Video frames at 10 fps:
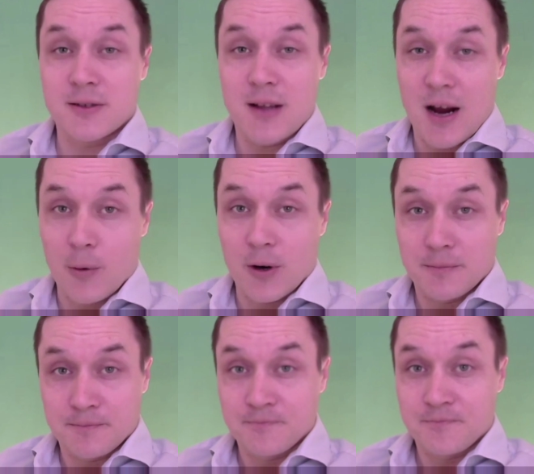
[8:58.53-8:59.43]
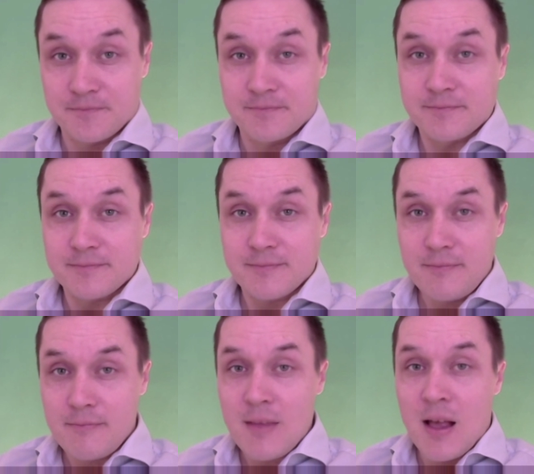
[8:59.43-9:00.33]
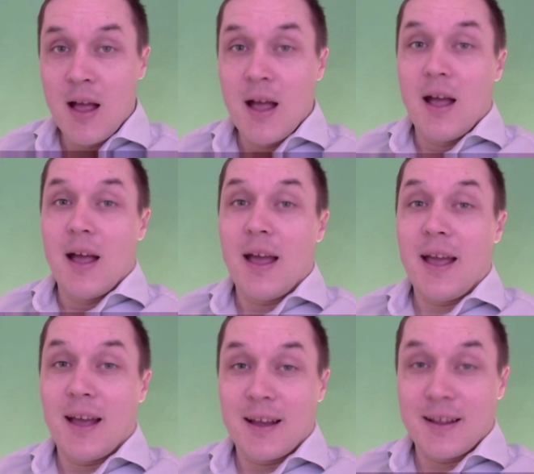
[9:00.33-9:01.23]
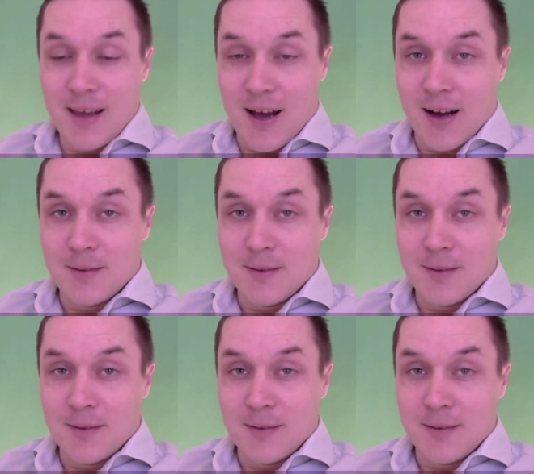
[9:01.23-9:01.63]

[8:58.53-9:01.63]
hour. Oh. And oh. yeah.